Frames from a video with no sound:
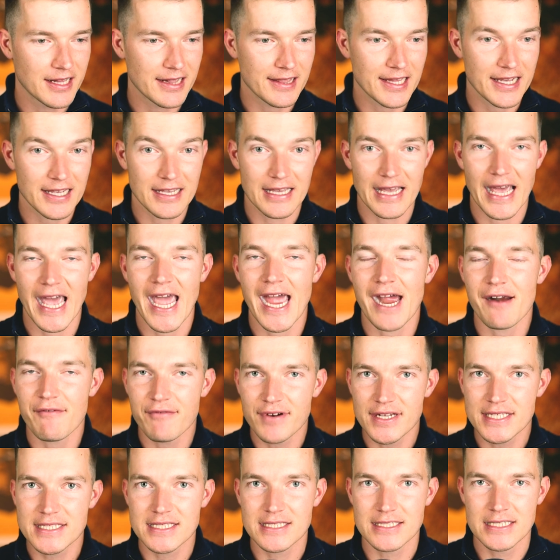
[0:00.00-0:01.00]
like
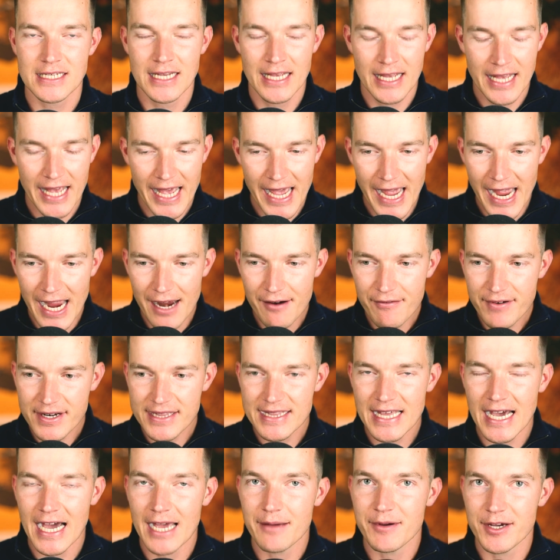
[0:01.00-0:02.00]
every
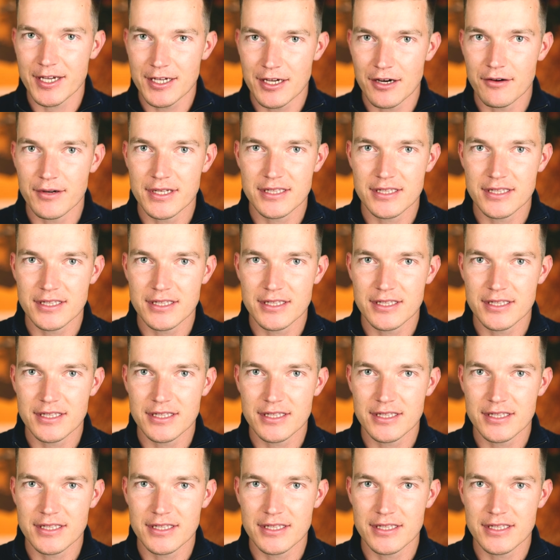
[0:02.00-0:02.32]
time I go